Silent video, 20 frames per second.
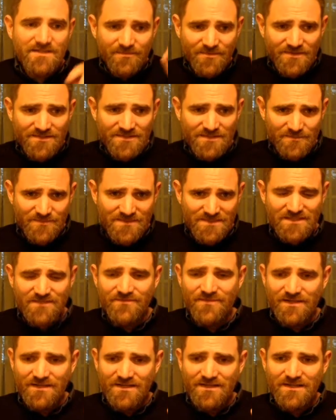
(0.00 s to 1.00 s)
He plays a
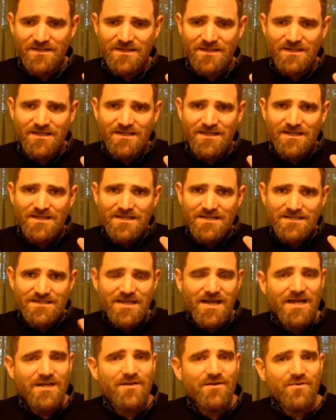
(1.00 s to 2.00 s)
specific
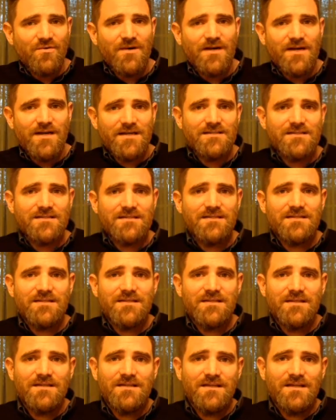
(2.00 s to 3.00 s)
side quest
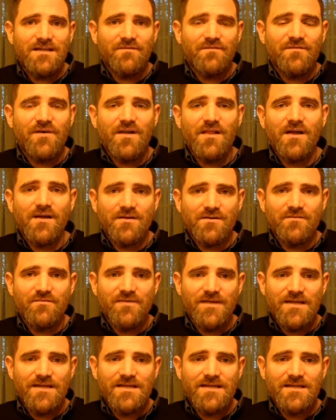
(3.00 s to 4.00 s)
in Fallout New
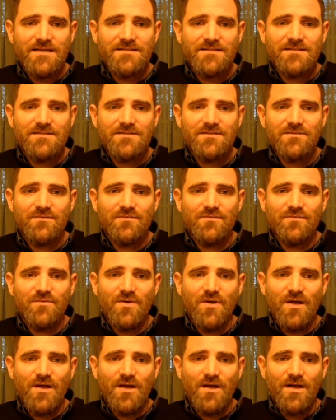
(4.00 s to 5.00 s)
Vegas.
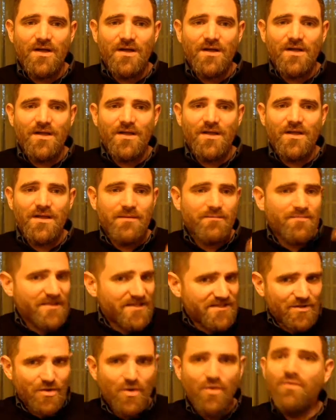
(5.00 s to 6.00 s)
And he
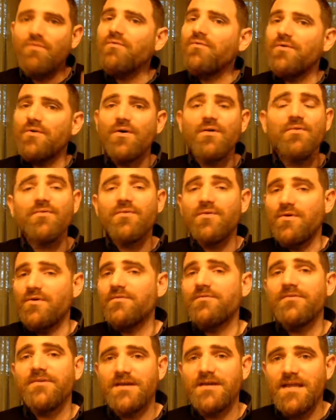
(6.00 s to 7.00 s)
plays it over and over and
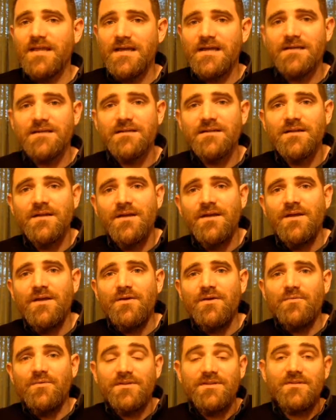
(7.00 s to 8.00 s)
over again
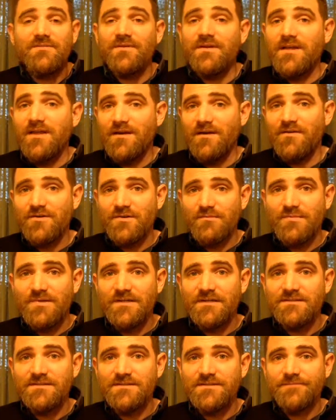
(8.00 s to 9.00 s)
with different character
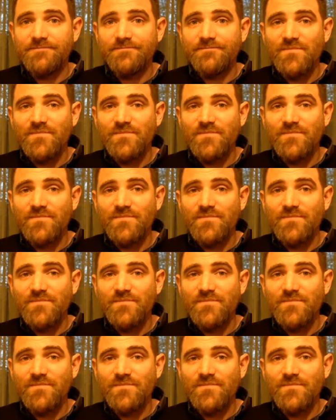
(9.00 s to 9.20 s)
builds.